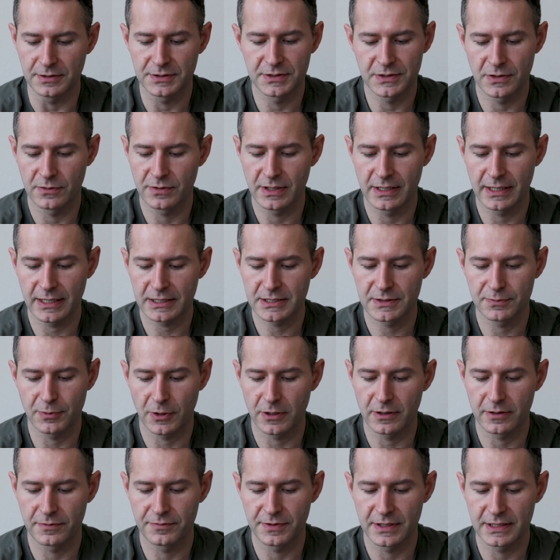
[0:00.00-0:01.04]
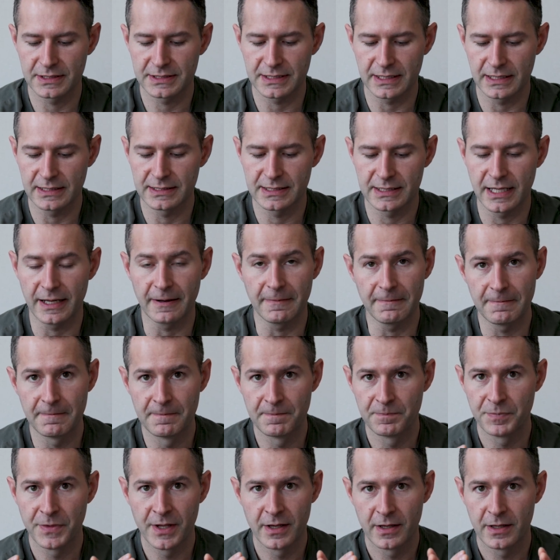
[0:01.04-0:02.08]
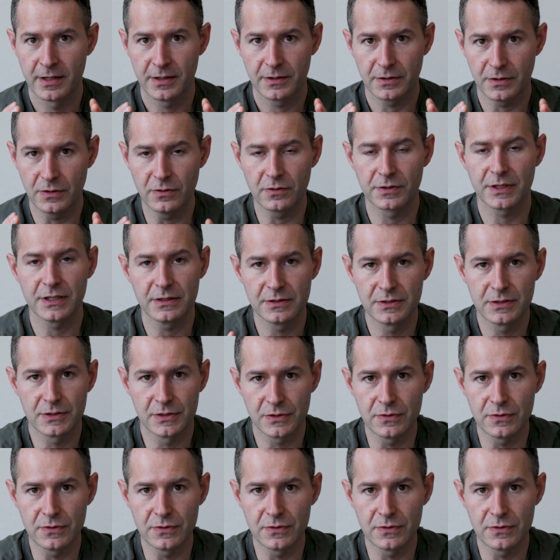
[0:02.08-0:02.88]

So the next part of this is that you can